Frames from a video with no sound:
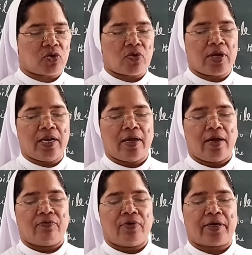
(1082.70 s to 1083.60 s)

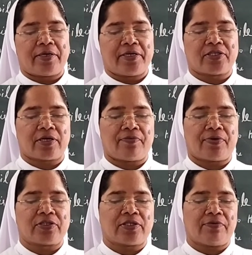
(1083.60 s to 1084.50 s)
soil, where it is
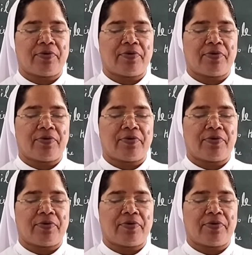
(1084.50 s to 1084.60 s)
first